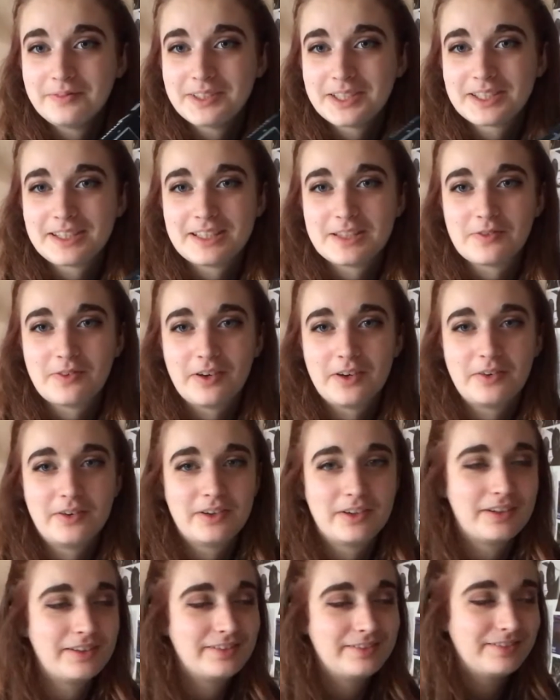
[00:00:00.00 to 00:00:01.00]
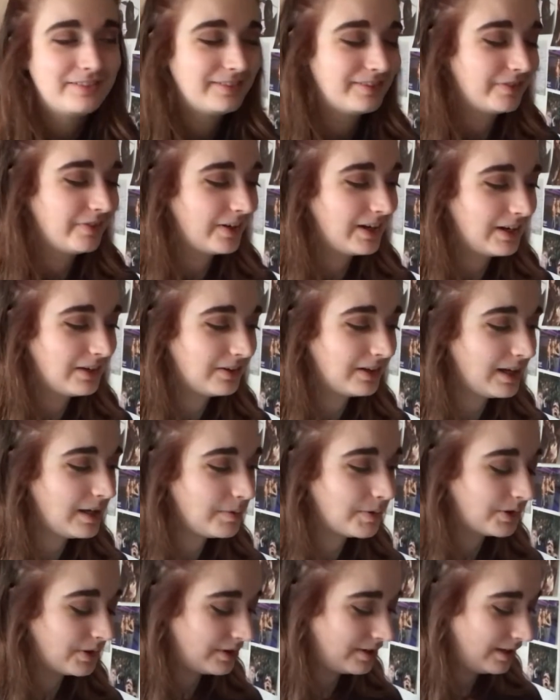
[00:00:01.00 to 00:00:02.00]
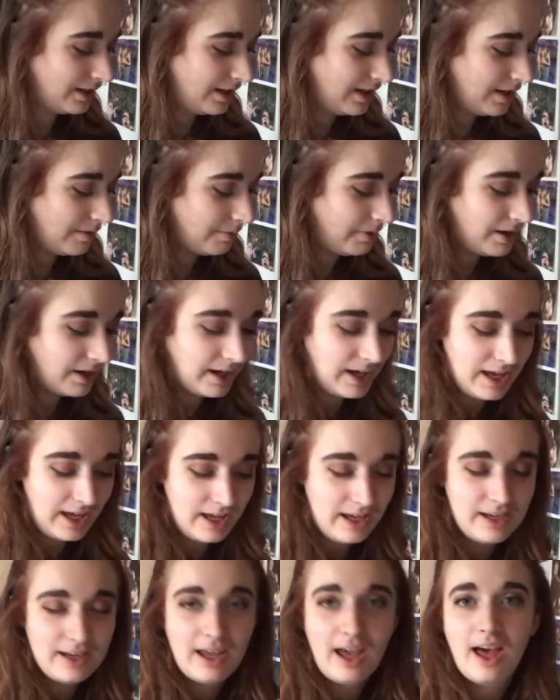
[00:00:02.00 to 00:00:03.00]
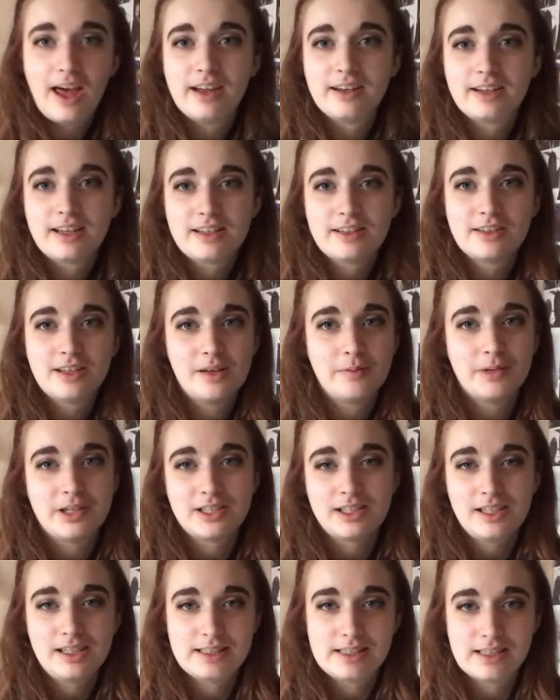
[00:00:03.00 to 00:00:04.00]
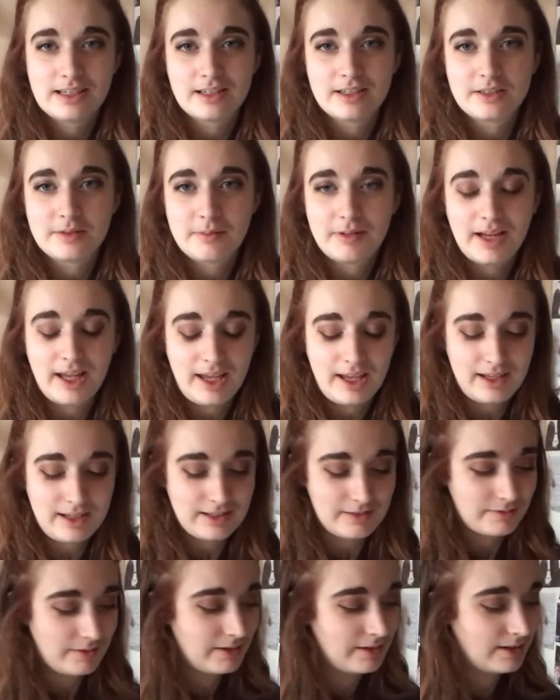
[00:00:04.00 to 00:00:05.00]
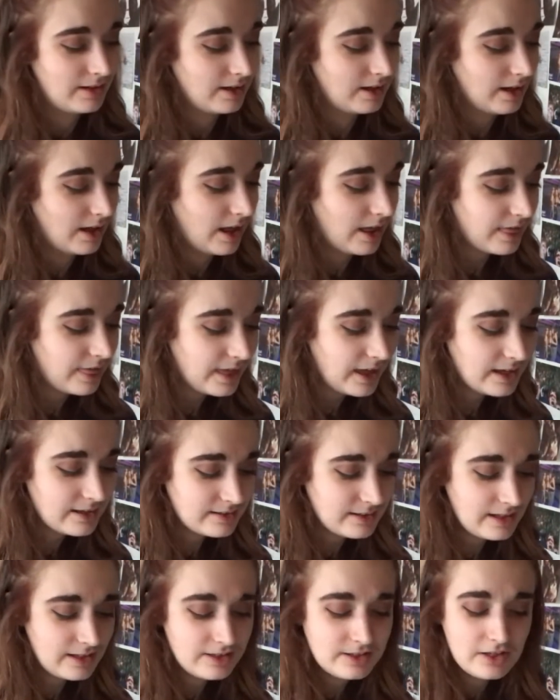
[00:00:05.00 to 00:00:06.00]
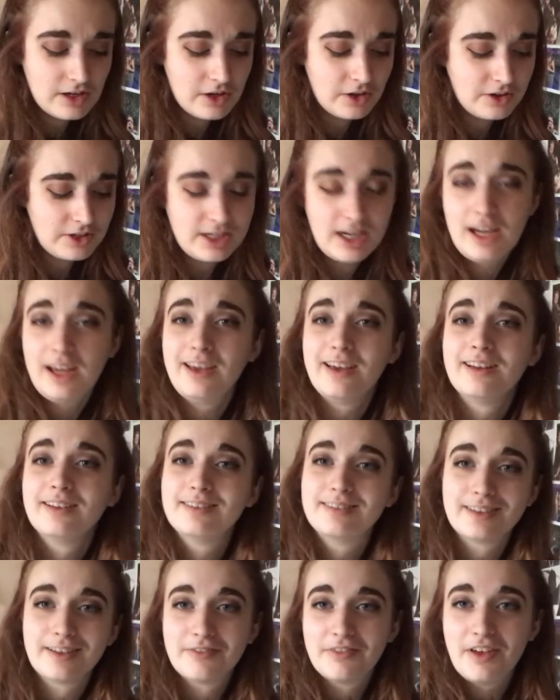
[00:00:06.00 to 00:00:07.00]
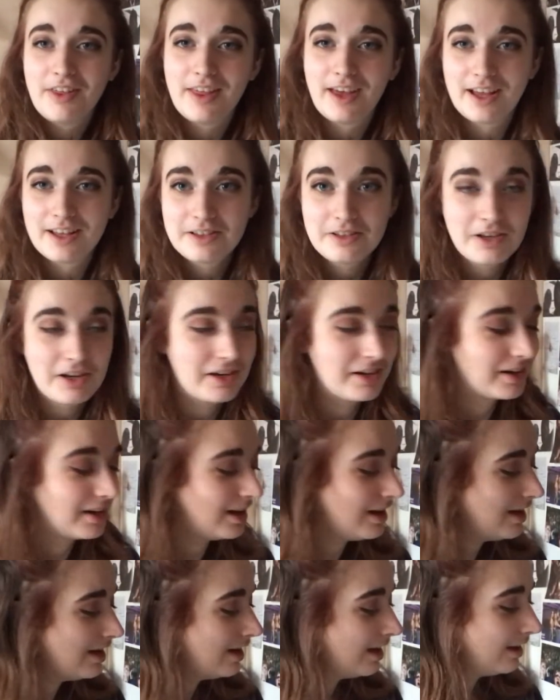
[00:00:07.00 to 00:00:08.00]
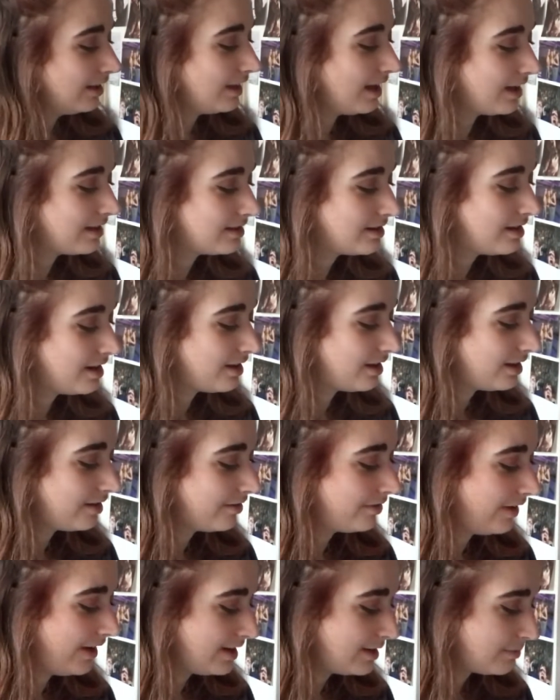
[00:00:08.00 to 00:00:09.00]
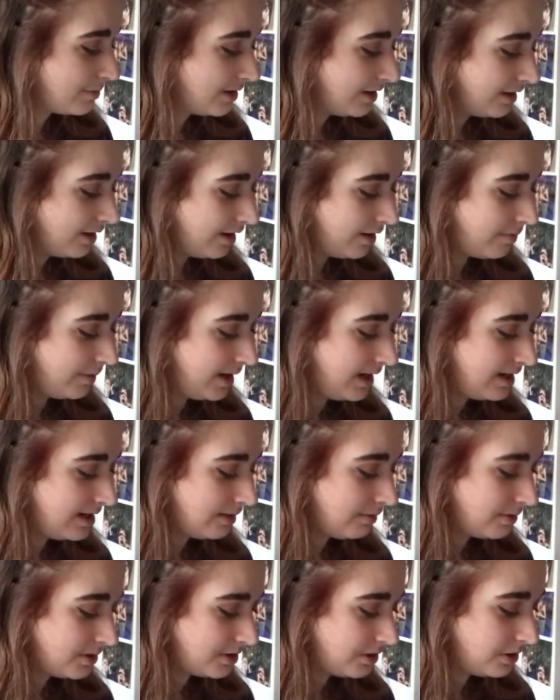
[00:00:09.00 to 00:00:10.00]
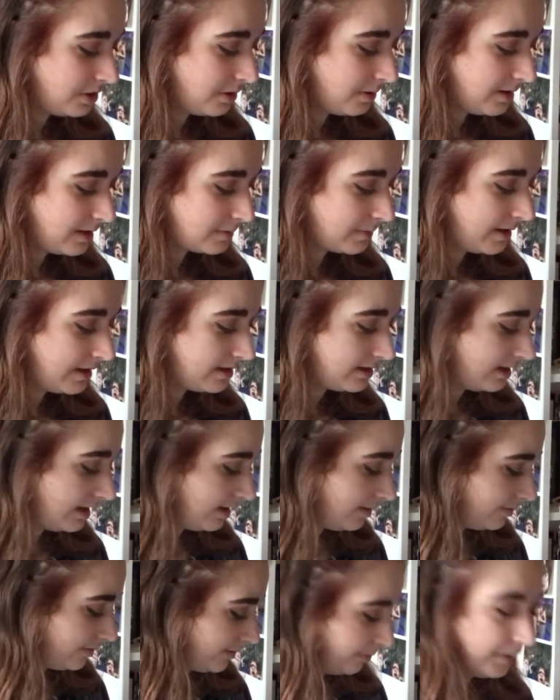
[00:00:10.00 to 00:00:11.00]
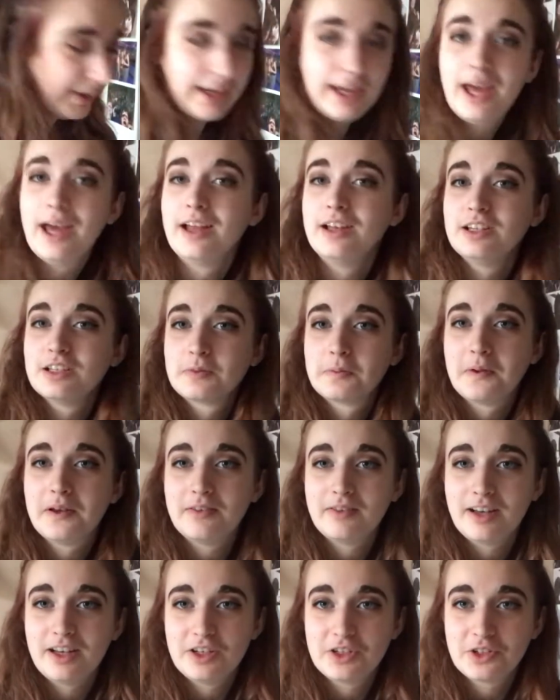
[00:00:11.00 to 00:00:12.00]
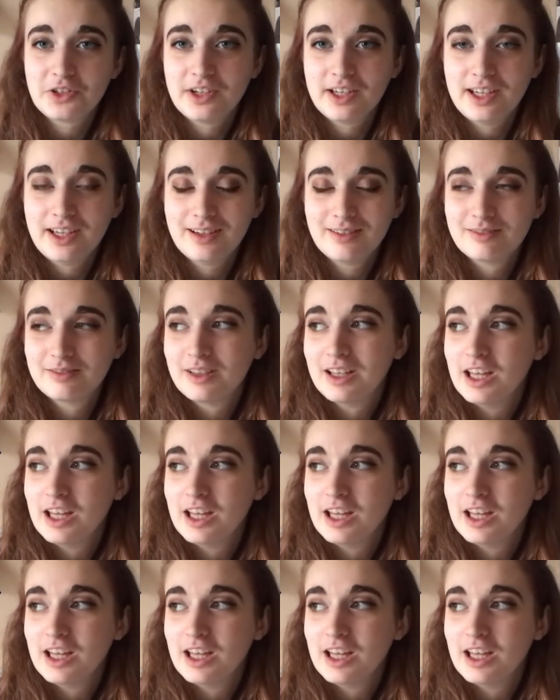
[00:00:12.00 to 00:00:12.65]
just this fun little keyboard. Plug it in and it's so much easier to play things into Logic and stuff like that, so that's another investment that I made. It wasn't too expensive, but yeah, just been enjoying